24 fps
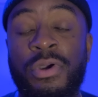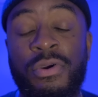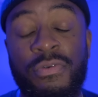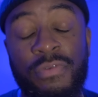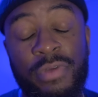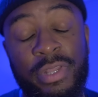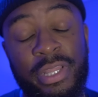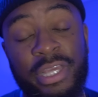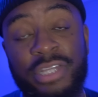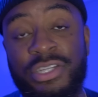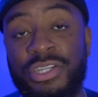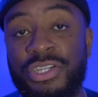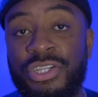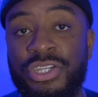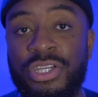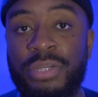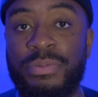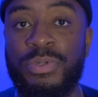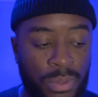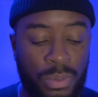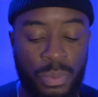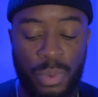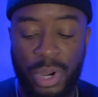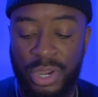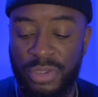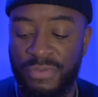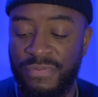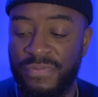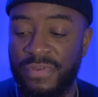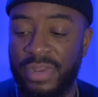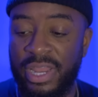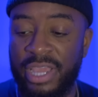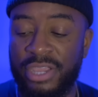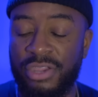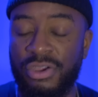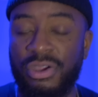relationships where you
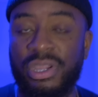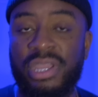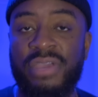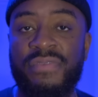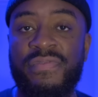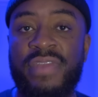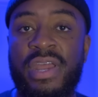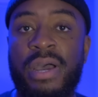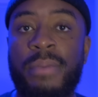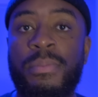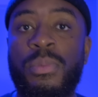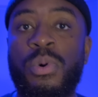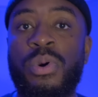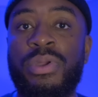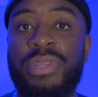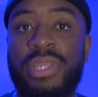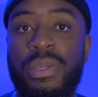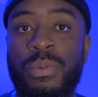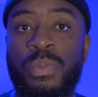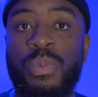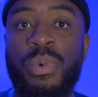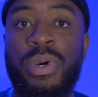feel like you're giving out more than